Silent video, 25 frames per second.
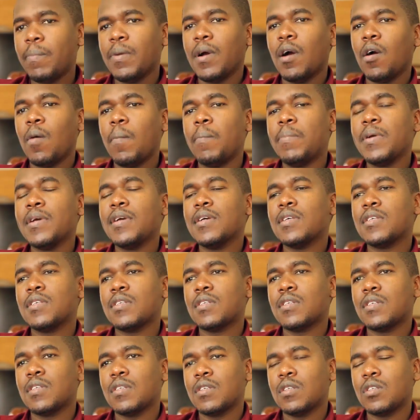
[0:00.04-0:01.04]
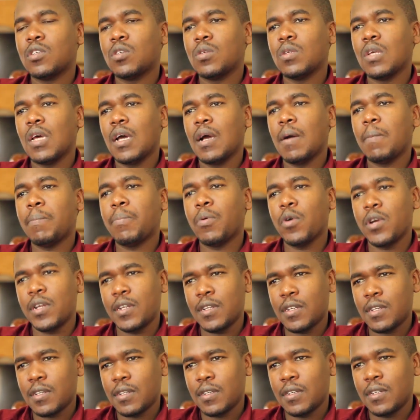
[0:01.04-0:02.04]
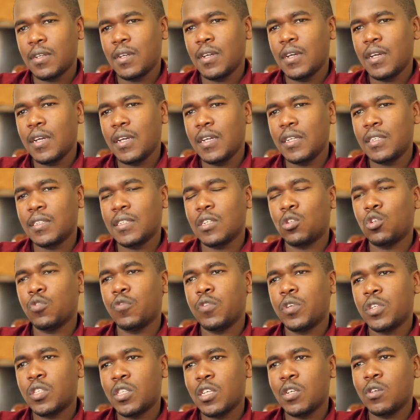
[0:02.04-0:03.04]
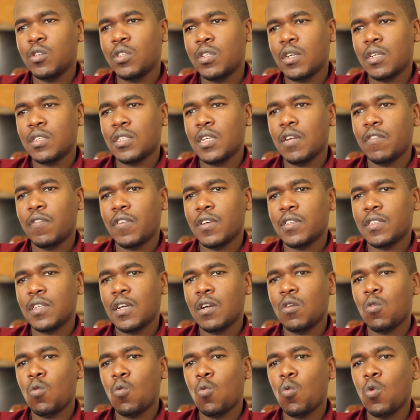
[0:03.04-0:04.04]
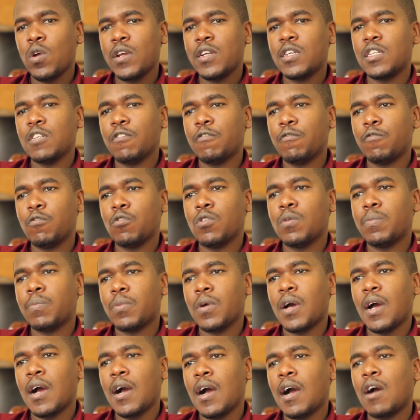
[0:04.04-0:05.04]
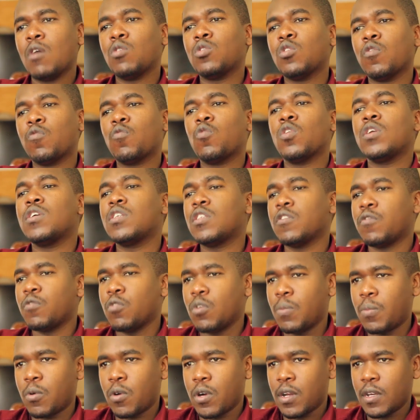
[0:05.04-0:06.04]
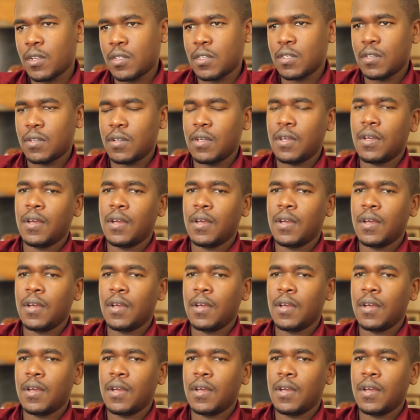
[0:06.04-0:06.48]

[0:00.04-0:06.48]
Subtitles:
our biggest point is that we've distinguished ourselves as a house of quality food products.